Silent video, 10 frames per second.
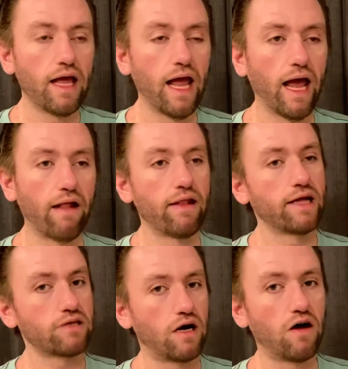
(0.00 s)
And
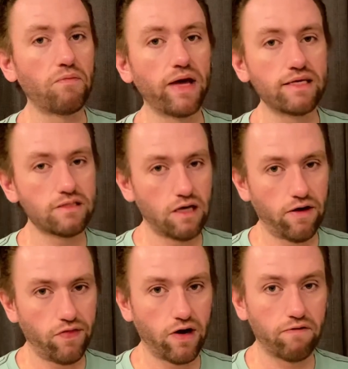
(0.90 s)
it's all based
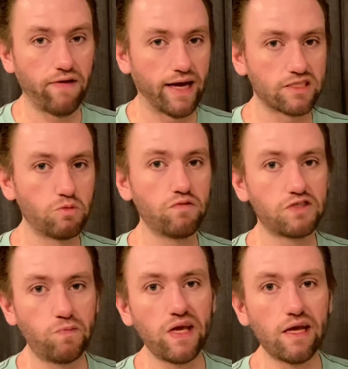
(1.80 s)
on their fast move
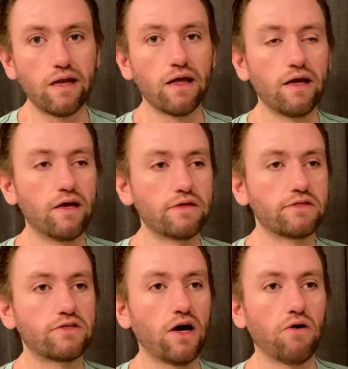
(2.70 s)
speed.
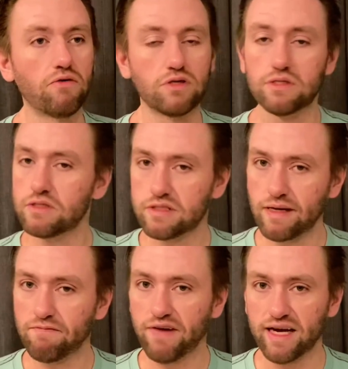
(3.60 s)
So
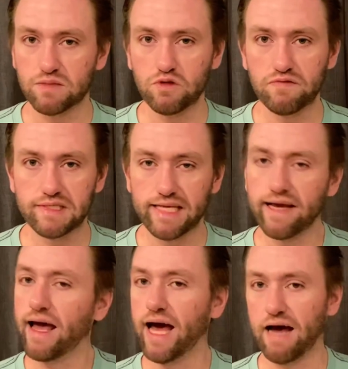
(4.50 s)
some fast moves
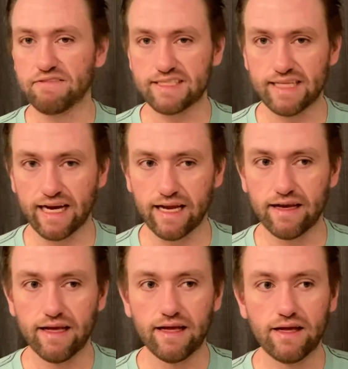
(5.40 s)
take half a second.
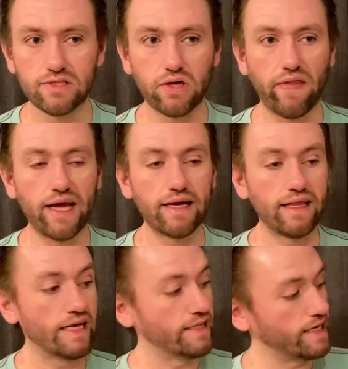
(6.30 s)
So they,
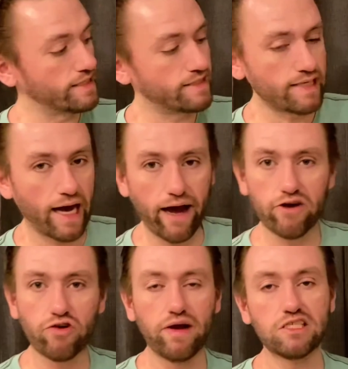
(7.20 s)
in the entire
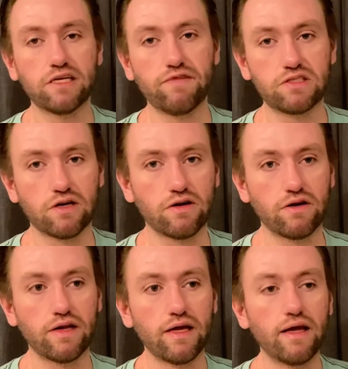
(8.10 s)
duration of the
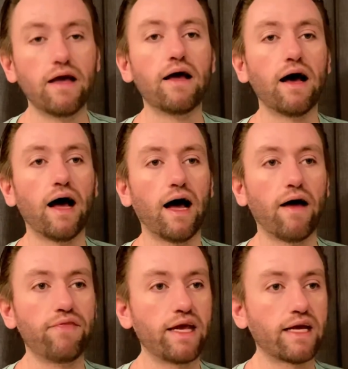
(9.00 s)
turn,
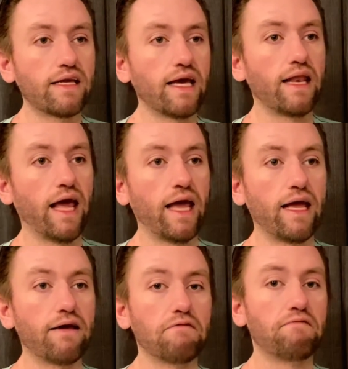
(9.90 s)
they can get
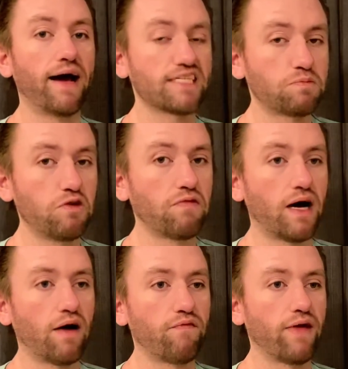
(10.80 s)
a fast move
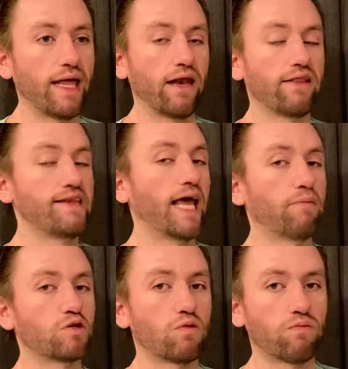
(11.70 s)
off and the damage will